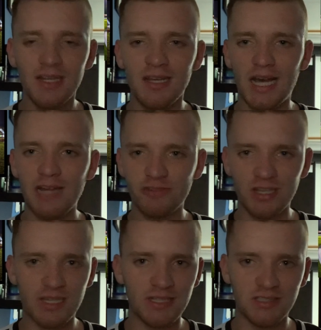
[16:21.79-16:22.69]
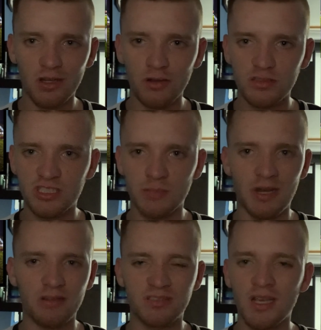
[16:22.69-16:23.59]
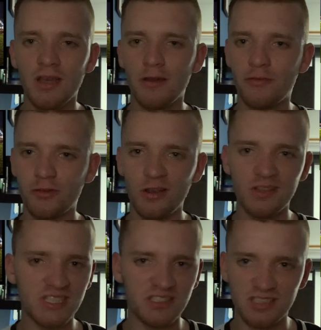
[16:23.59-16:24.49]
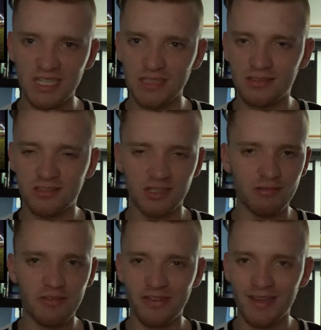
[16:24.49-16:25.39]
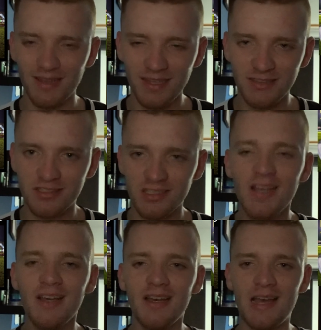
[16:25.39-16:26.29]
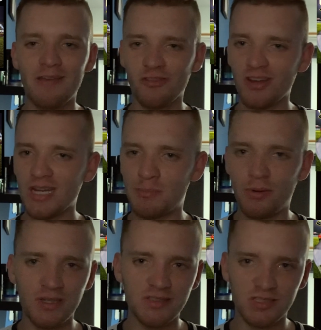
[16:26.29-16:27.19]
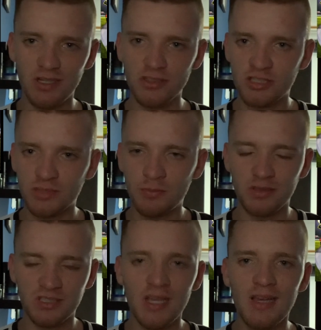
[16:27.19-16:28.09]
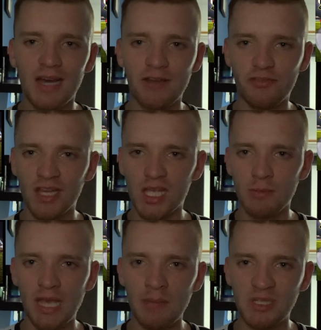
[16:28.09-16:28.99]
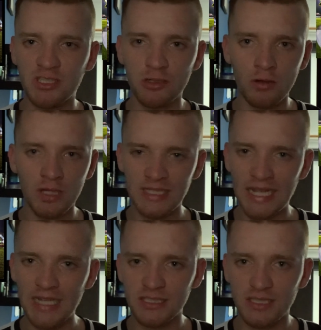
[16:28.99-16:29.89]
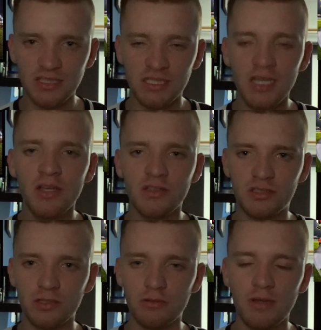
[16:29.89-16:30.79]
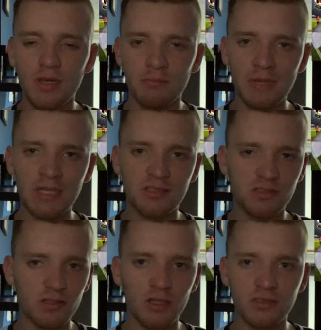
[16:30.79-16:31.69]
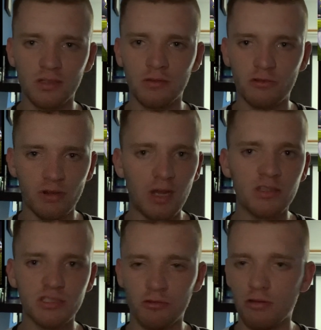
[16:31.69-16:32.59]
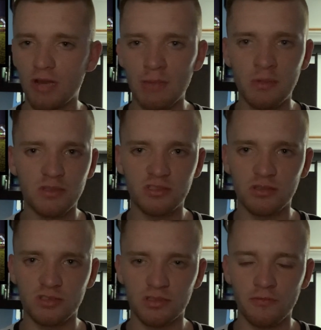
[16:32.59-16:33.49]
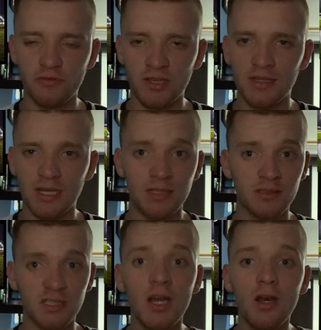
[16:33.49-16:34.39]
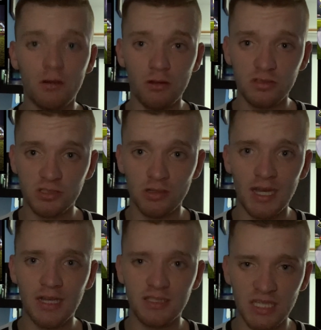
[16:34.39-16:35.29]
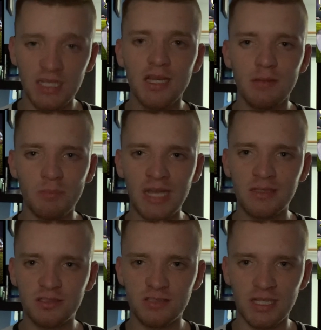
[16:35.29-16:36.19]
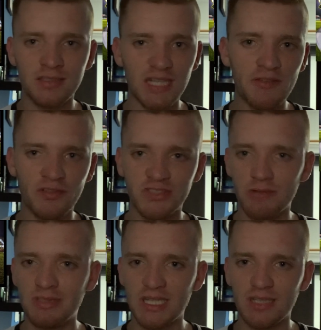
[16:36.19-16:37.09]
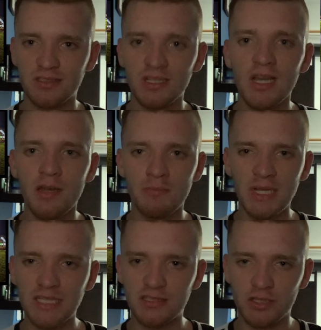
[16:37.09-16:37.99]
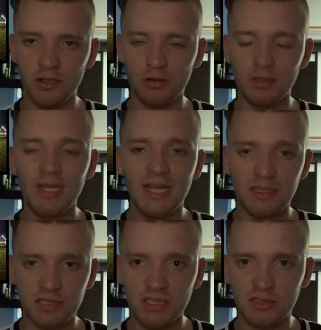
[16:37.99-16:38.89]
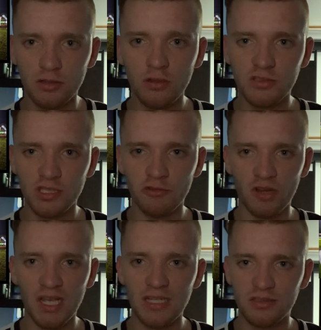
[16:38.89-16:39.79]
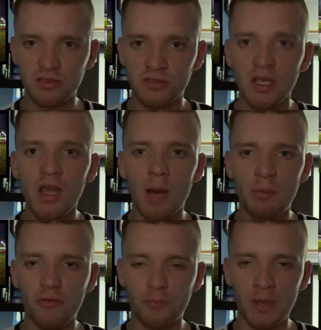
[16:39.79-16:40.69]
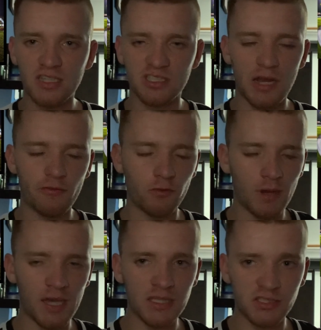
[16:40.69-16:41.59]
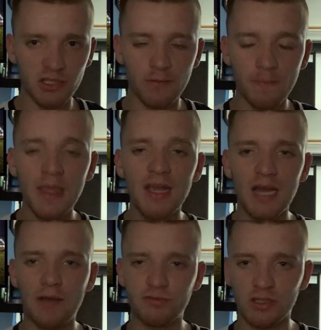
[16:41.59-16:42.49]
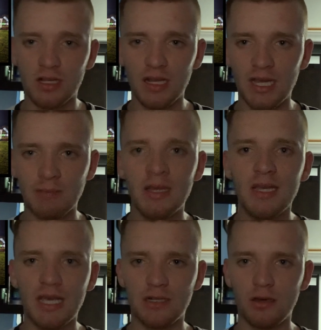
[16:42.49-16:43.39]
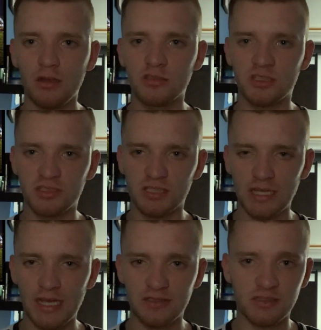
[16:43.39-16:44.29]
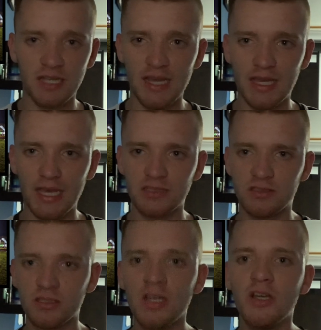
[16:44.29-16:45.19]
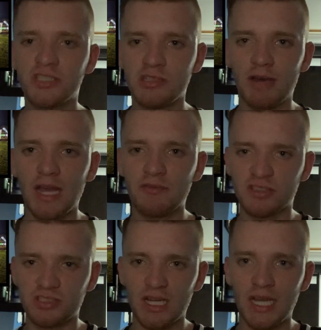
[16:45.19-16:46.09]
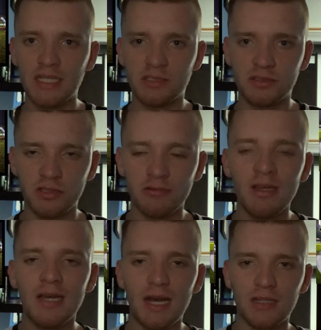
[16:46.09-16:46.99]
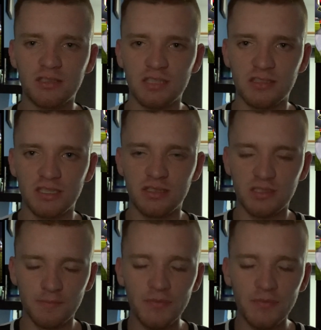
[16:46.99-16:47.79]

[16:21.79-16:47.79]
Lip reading: I reckon it holds about 30 seats, so I think it's really pointless, but I think maybe Chorley needed it to meet certain ground requirements or something. And also, like the main stand, even though it is minuscule, it is also raised above pitch level, where you do have to climb a large staircase to either side to access it.